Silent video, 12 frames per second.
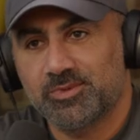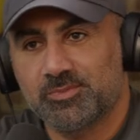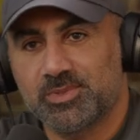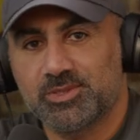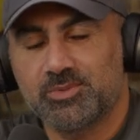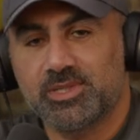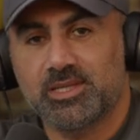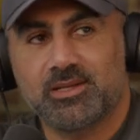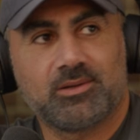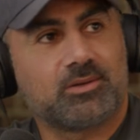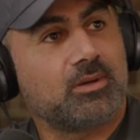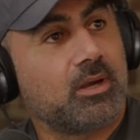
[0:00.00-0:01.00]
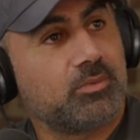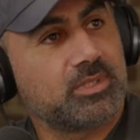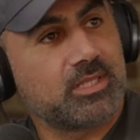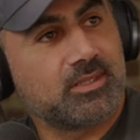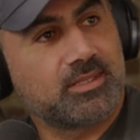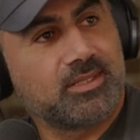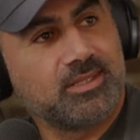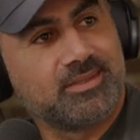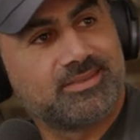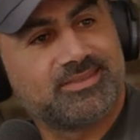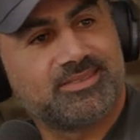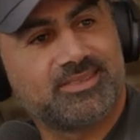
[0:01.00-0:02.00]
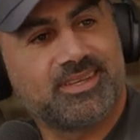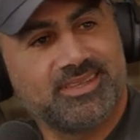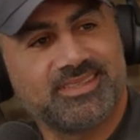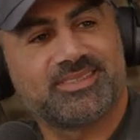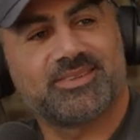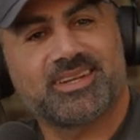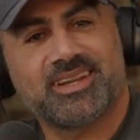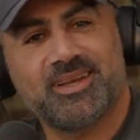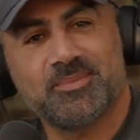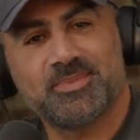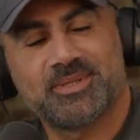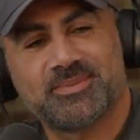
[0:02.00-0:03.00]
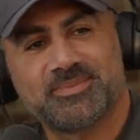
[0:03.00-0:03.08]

you've been doing a lot are we starting okay you wanna clap